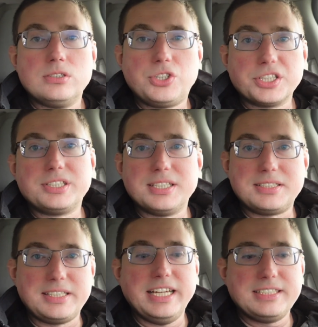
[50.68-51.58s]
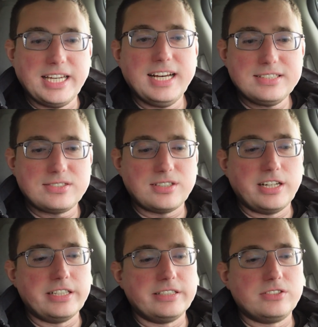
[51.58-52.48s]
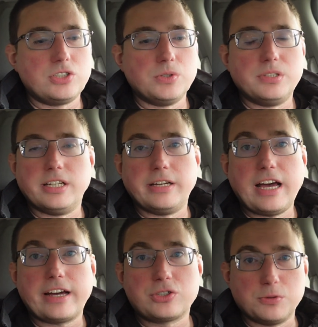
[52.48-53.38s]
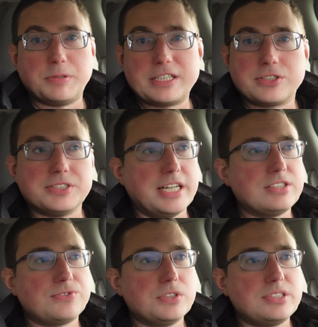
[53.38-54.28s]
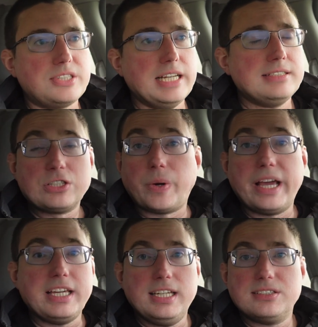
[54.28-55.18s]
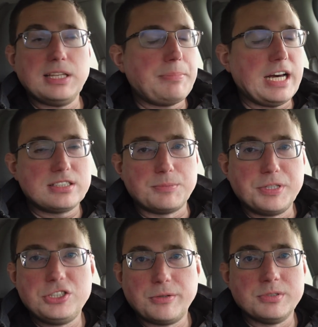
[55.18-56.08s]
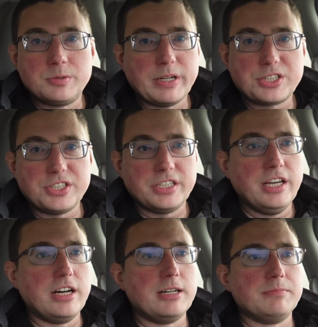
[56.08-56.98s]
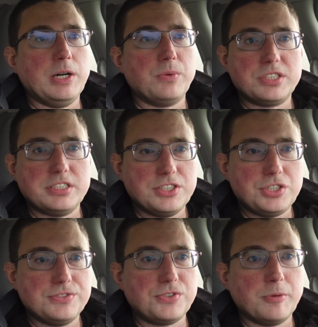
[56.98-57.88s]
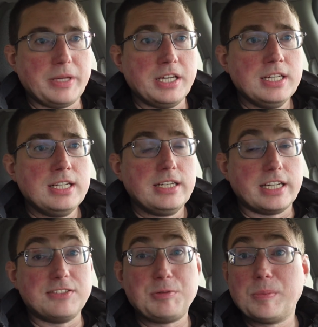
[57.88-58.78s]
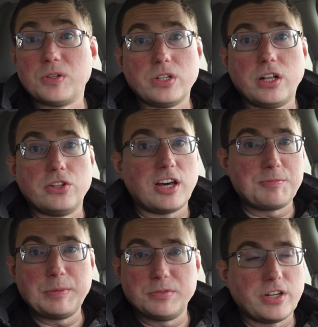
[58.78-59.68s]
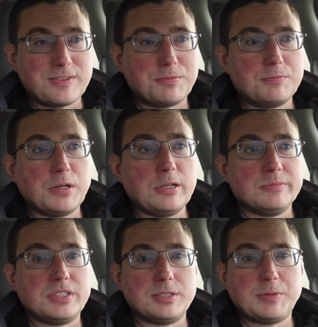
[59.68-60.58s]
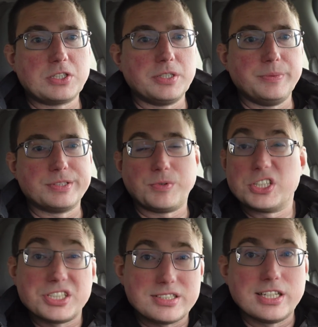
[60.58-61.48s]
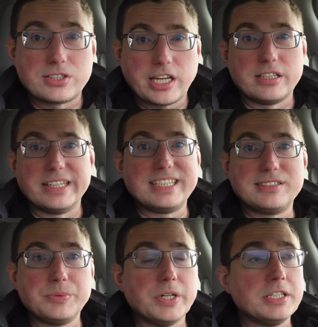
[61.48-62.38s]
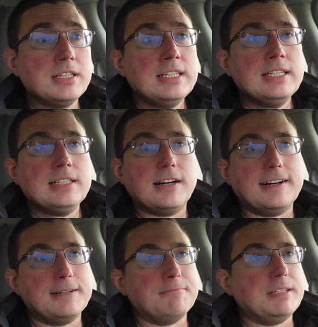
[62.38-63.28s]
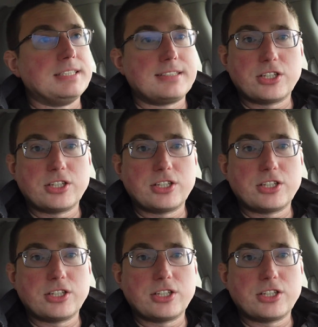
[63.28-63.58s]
took the state test, so the actual practical test for the state. So I easily passed the pre-trip inspection. That wasn't an issue for me. It gives people, a lot of people, a lot of problems, especially with Washington State's kind of lengthy one. It's